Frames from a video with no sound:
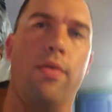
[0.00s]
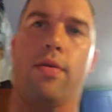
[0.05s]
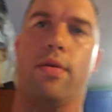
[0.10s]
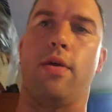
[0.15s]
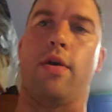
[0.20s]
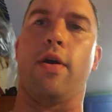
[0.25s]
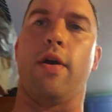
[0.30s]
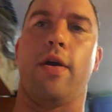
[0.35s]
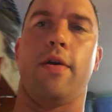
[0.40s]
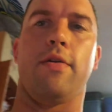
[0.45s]

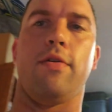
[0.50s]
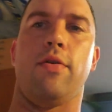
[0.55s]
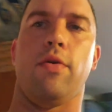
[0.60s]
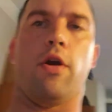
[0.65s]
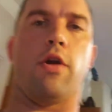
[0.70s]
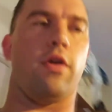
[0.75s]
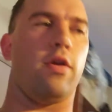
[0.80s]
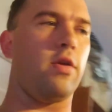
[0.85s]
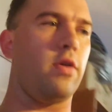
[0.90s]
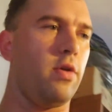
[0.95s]
Uh, you
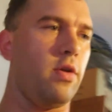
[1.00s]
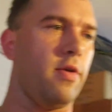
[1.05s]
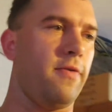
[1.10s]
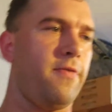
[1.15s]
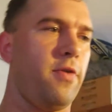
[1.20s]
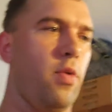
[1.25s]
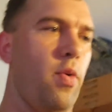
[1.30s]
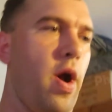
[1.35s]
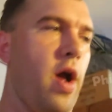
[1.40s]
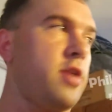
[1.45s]
are, if
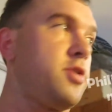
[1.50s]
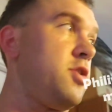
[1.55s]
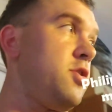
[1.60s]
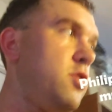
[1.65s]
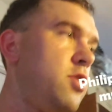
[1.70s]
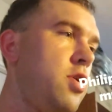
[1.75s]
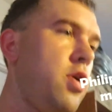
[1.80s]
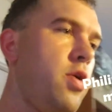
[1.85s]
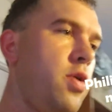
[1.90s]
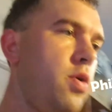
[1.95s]
you're watching, you
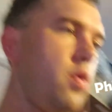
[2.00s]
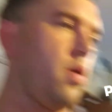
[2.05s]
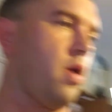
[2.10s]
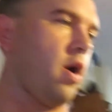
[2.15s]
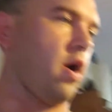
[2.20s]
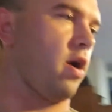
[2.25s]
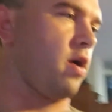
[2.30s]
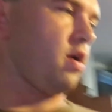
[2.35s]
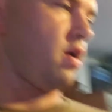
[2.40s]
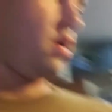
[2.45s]
know who you
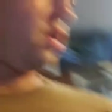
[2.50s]
are.